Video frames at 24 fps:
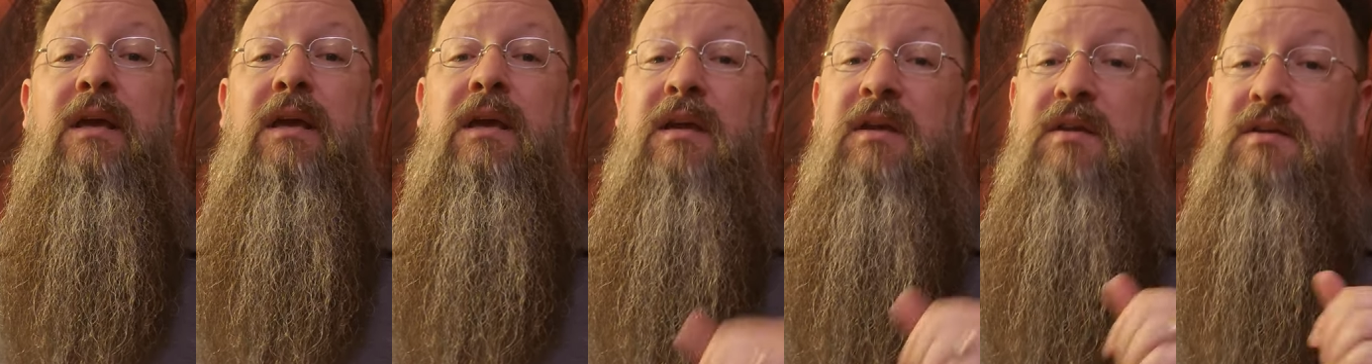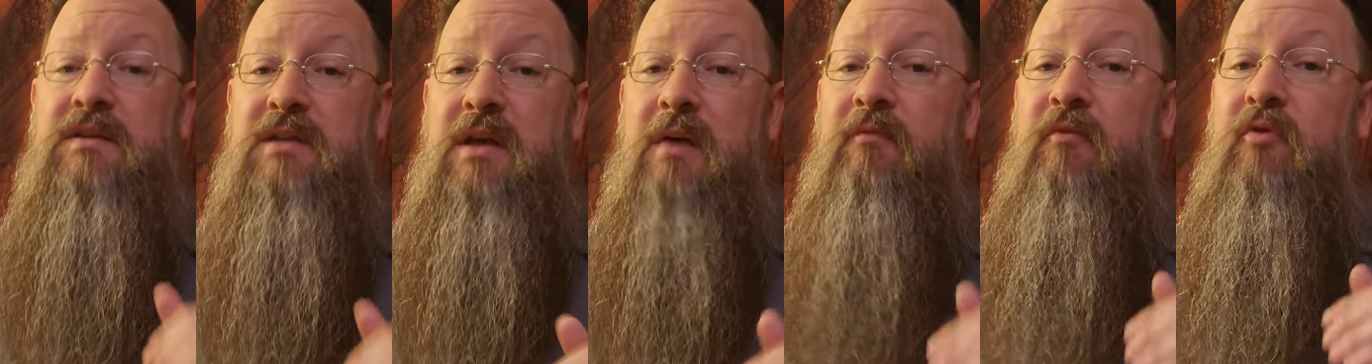
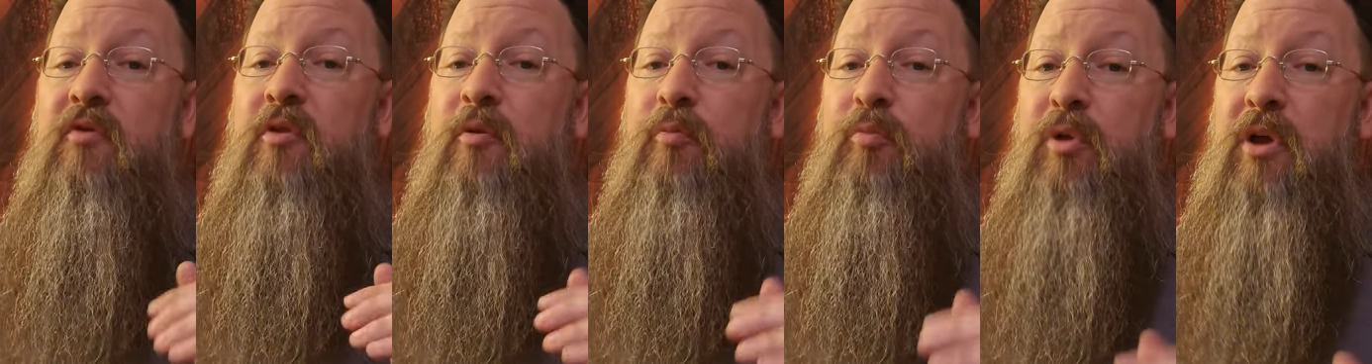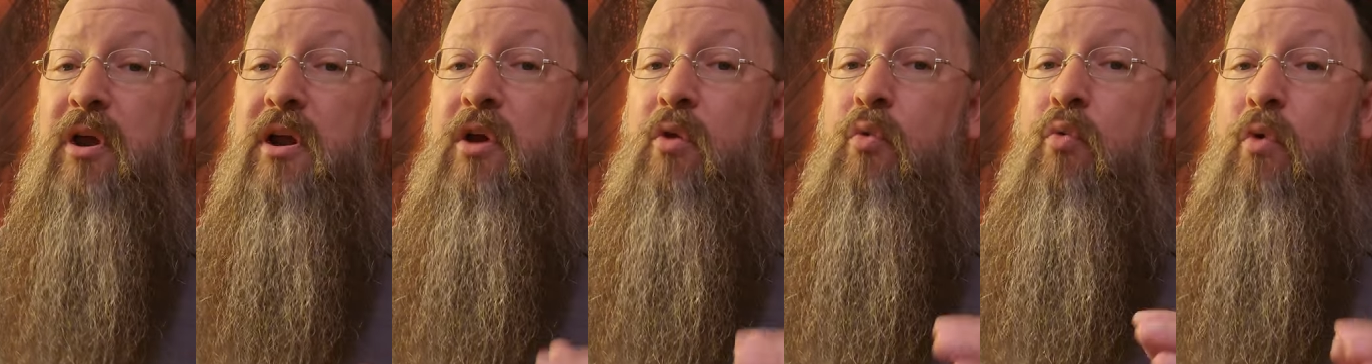except for the
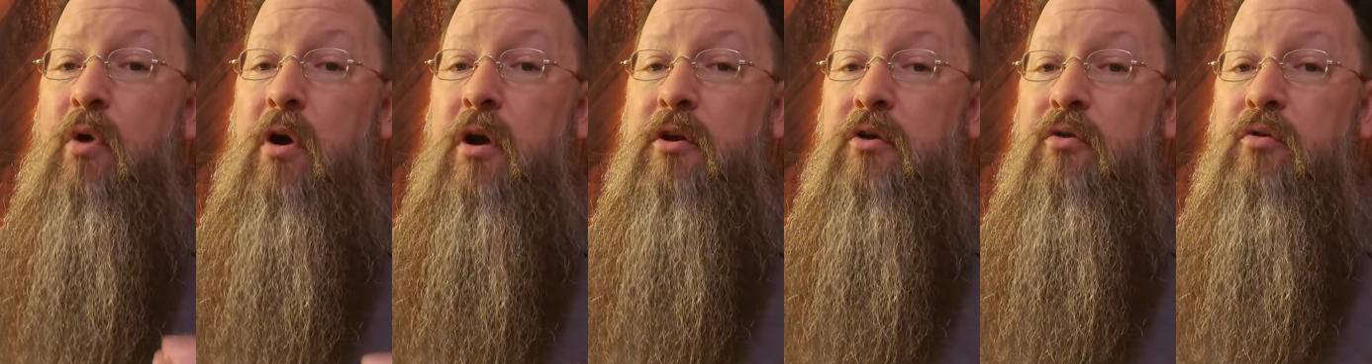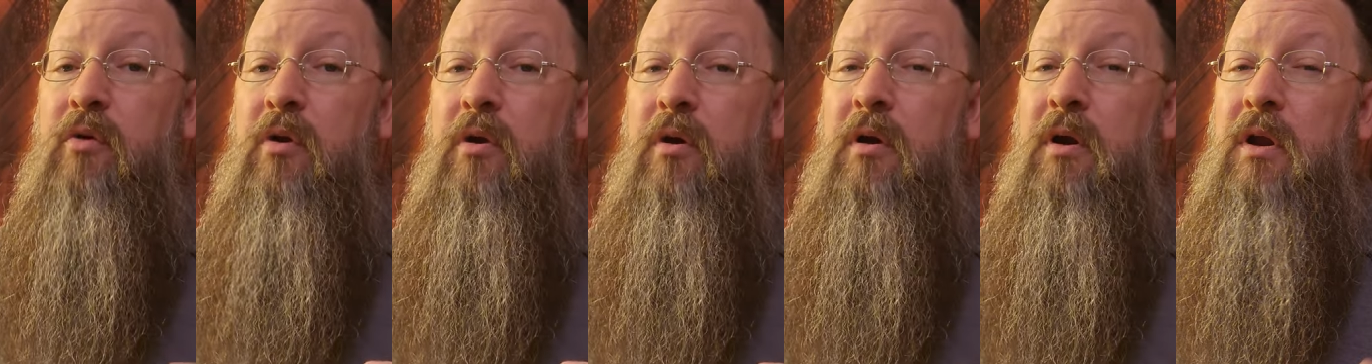planar
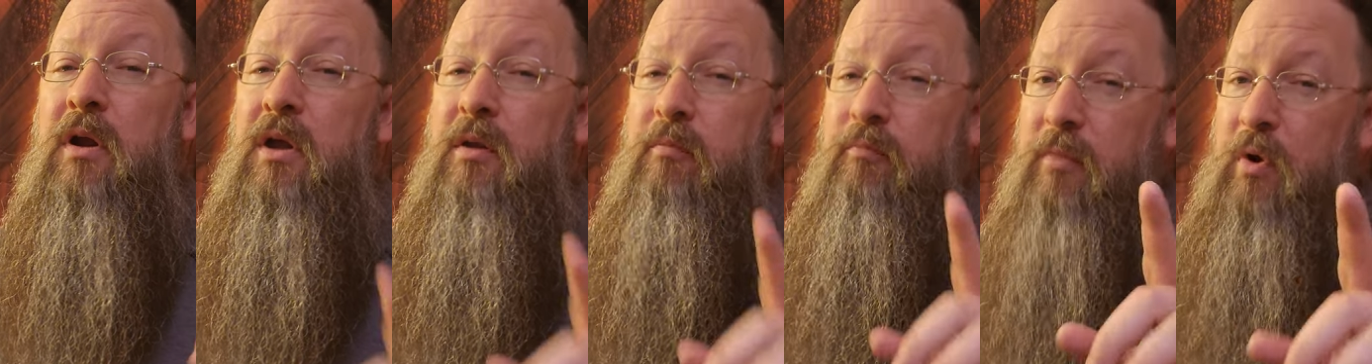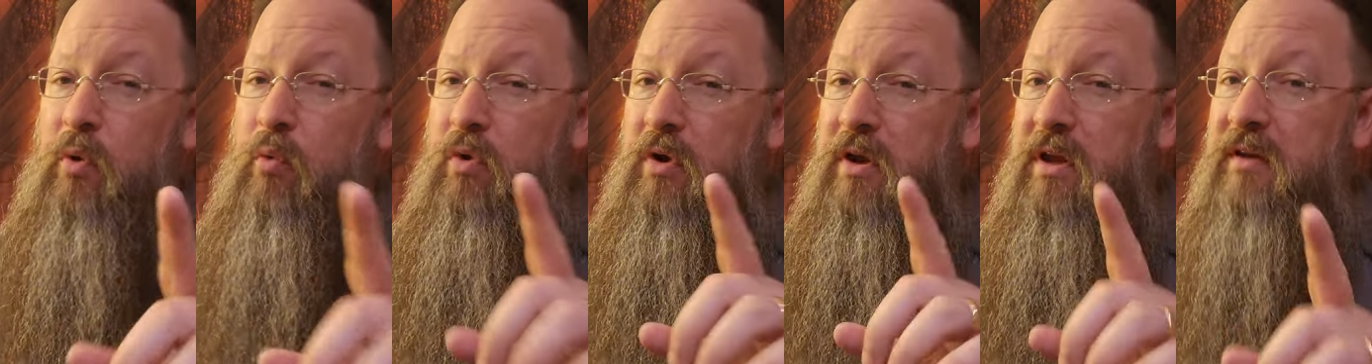wanderer,
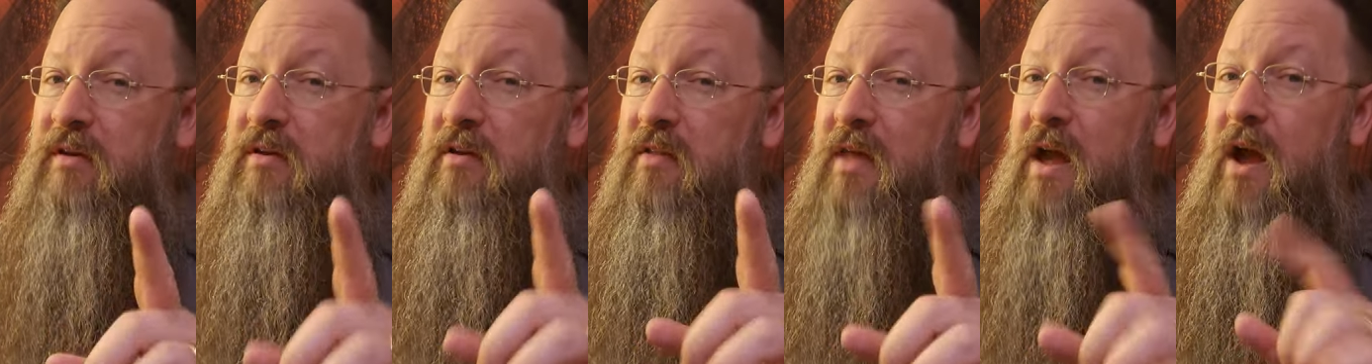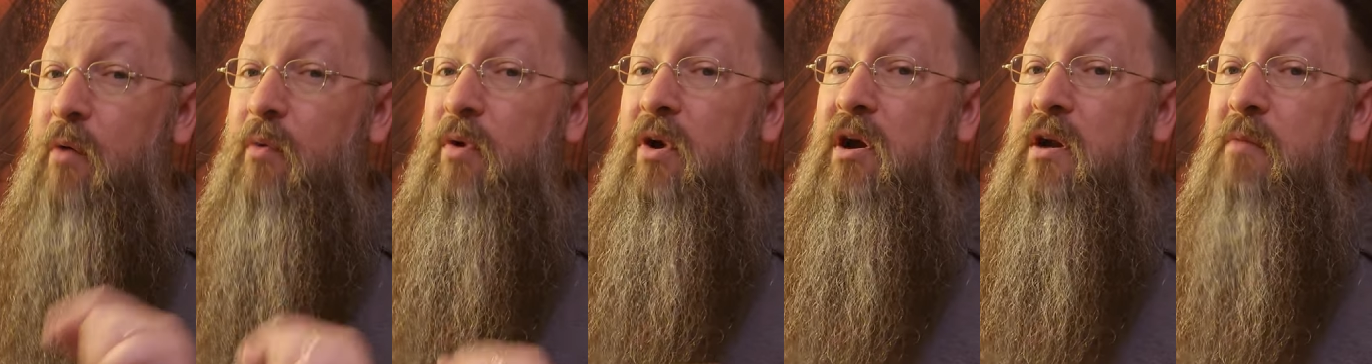but we'll get to
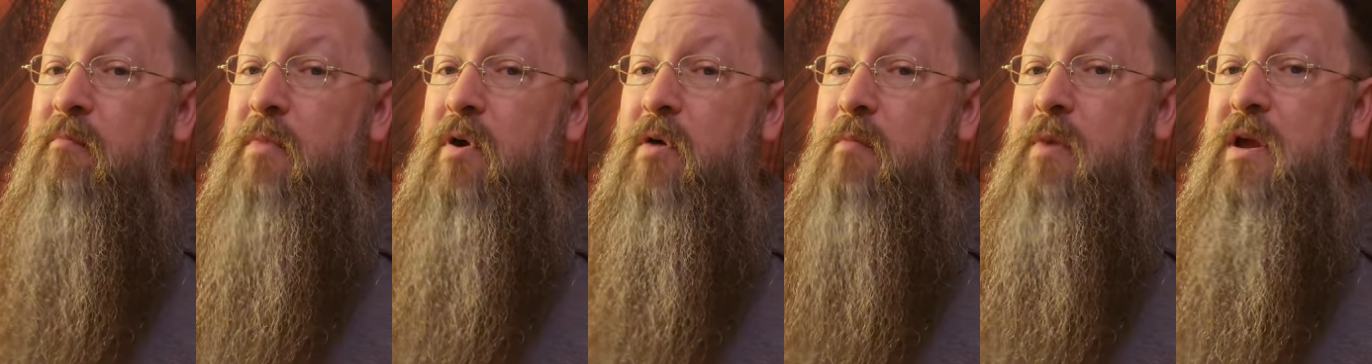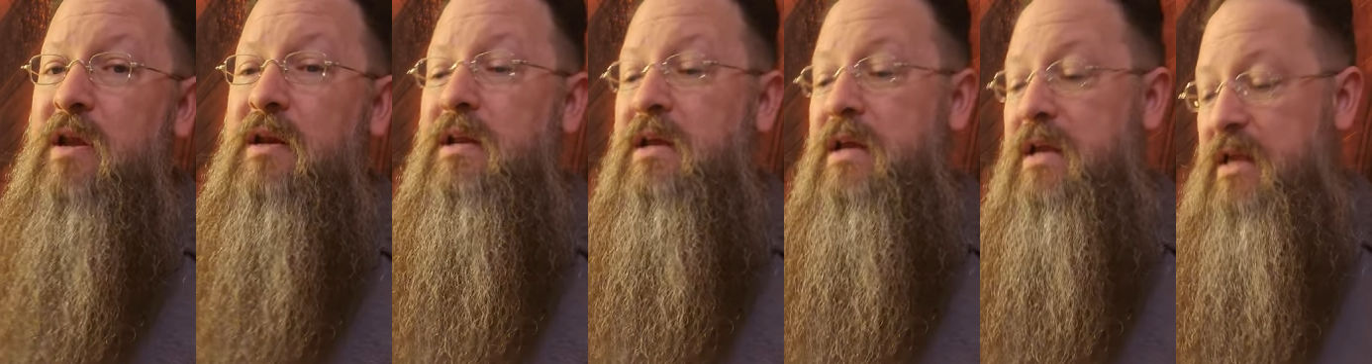that one in a
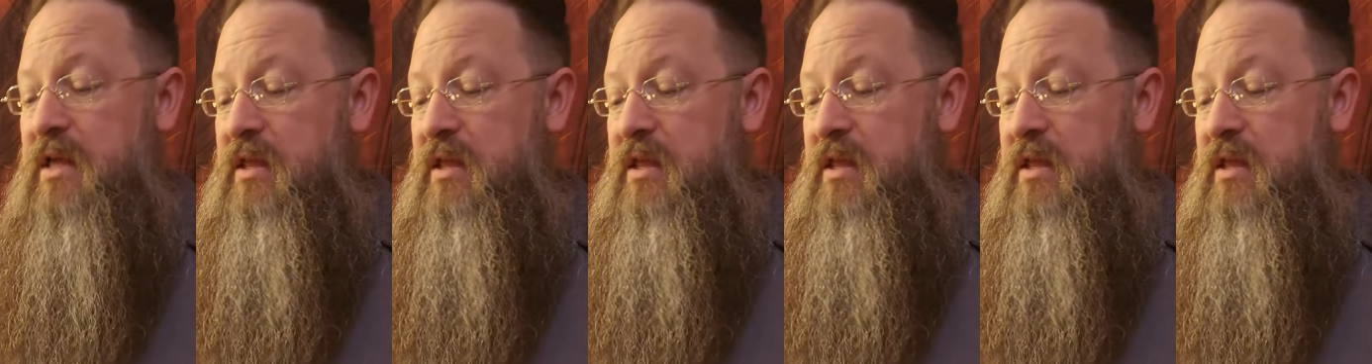moment.